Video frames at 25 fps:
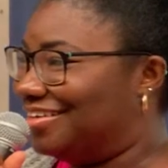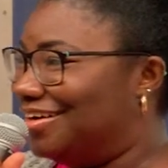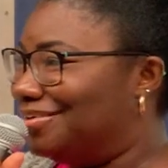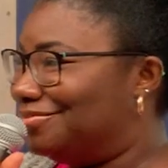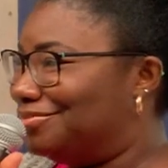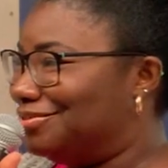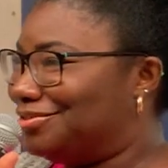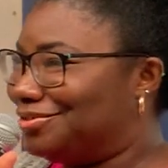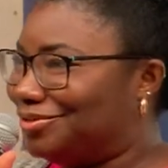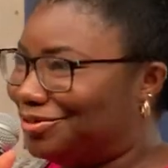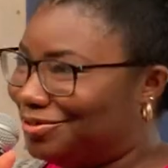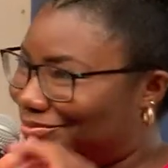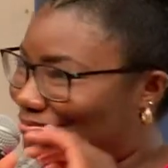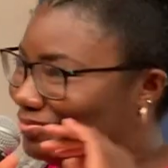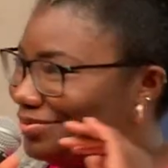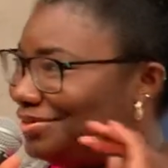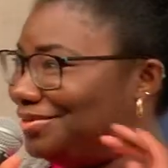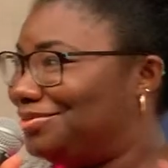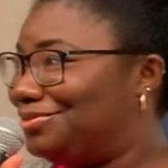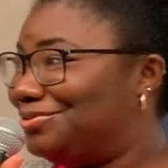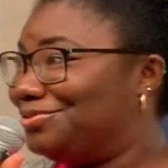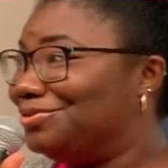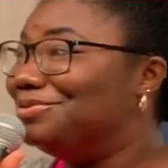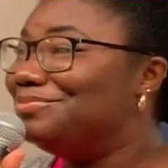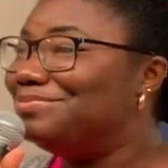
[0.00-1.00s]
I was gonna
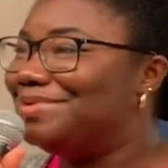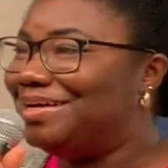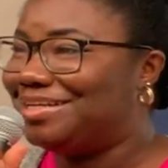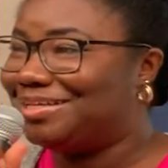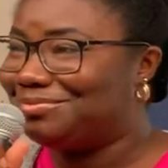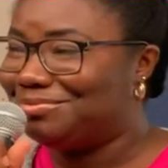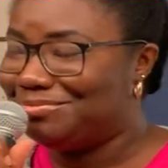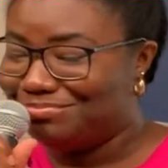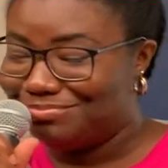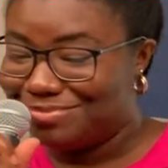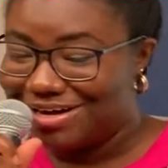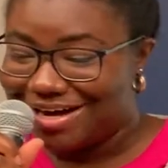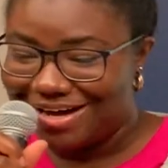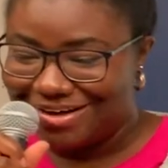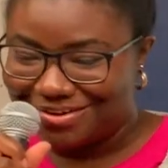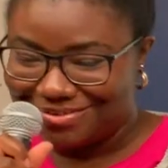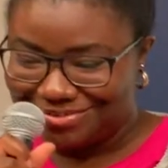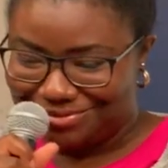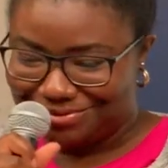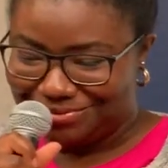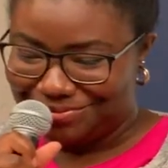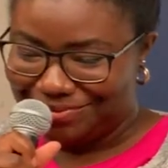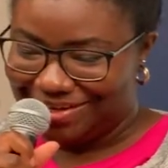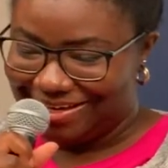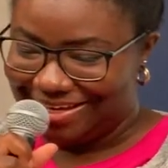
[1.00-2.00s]
be so many
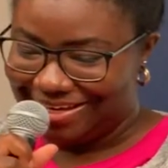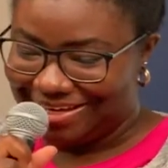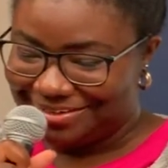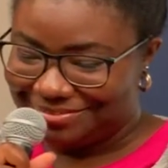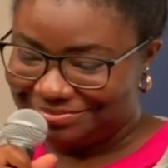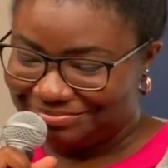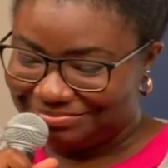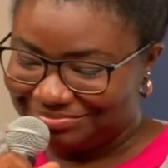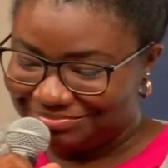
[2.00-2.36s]
miles away,